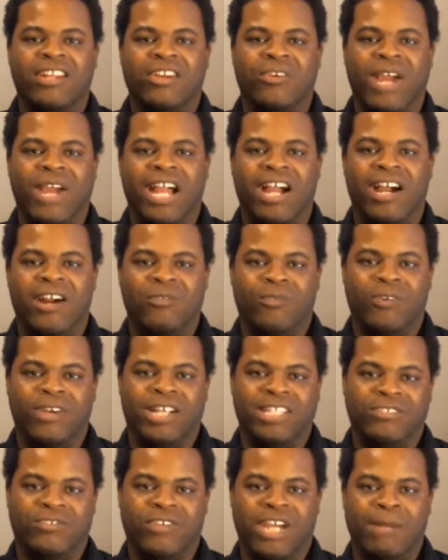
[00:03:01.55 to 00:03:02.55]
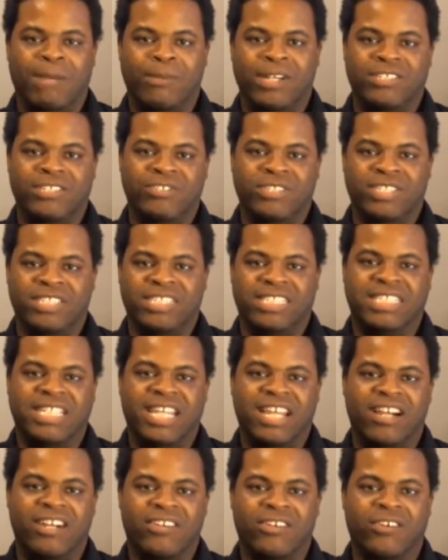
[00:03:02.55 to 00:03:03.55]
ground, whereas Graboids used to
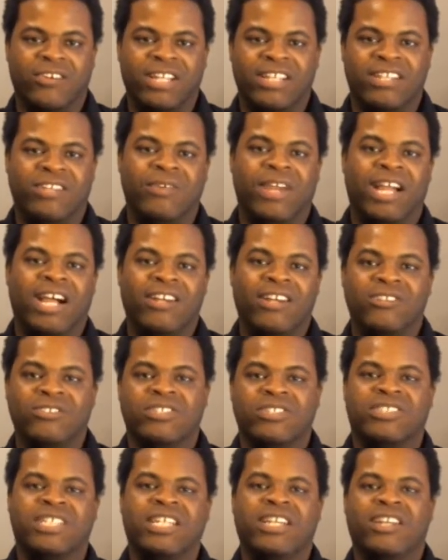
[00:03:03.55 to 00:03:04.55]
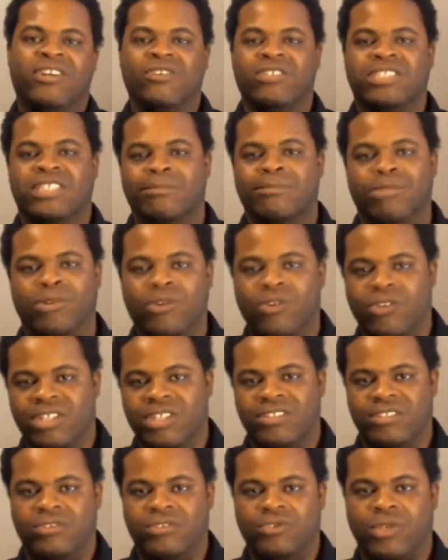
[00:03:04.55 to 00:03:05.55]
stay underneath ground, use their tentacles to pull
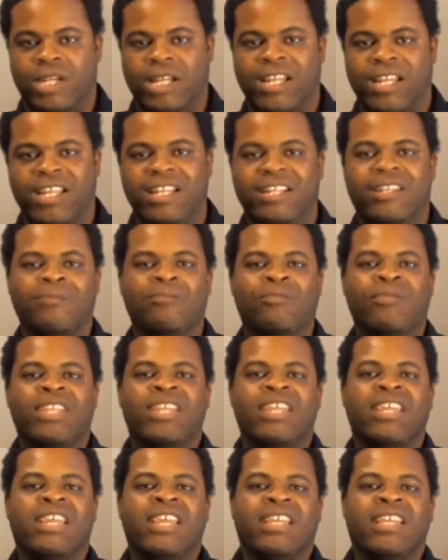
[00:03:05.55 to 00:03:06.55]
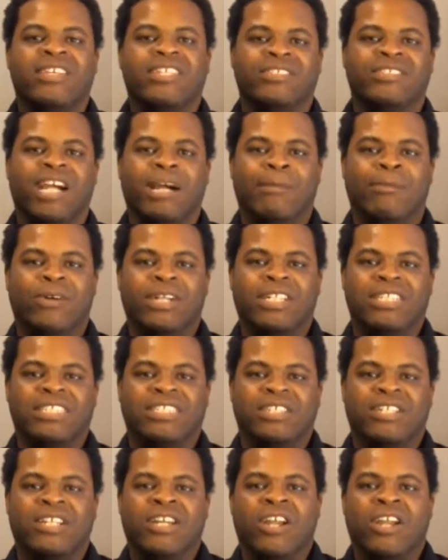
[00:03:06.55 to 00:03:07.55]
the prey in. These
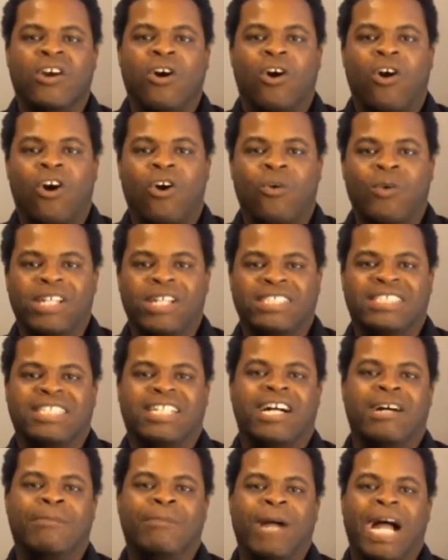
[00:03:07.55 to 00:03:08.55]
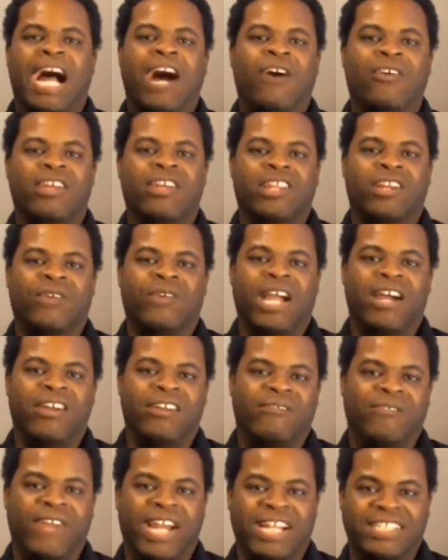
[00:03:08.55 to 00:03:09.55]
Graboids always come out of the ground.
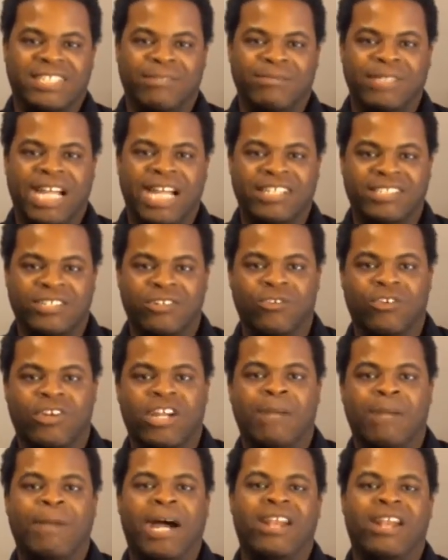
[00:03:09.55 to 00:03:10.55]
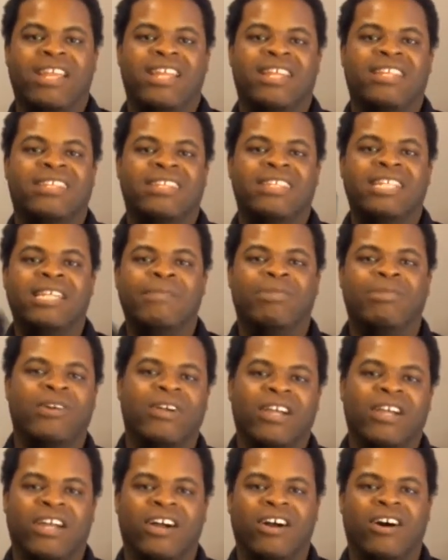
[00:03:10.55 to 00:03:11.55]
In fact, sometimes they'll come out and leap
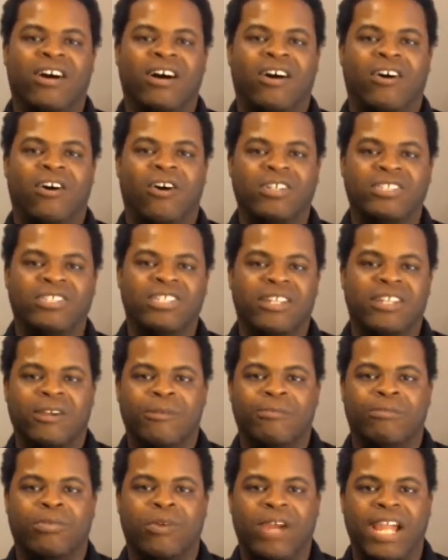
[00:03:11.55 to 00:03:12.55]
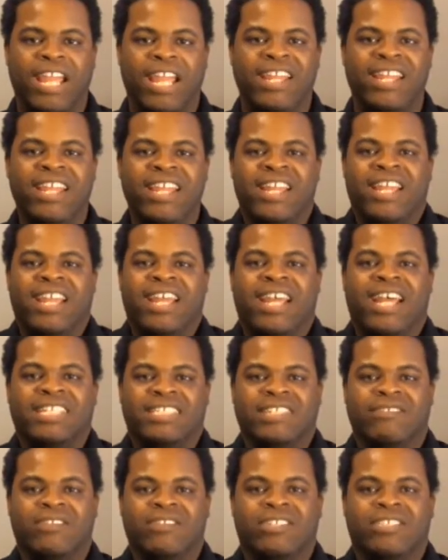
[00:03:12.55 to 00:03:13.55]
onto their prey
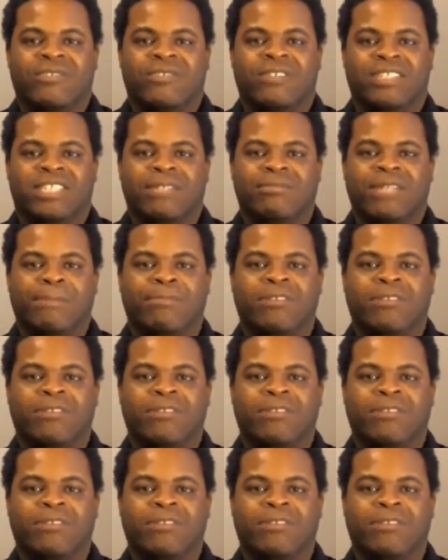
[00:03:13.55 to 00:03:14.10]
as if they're doing some type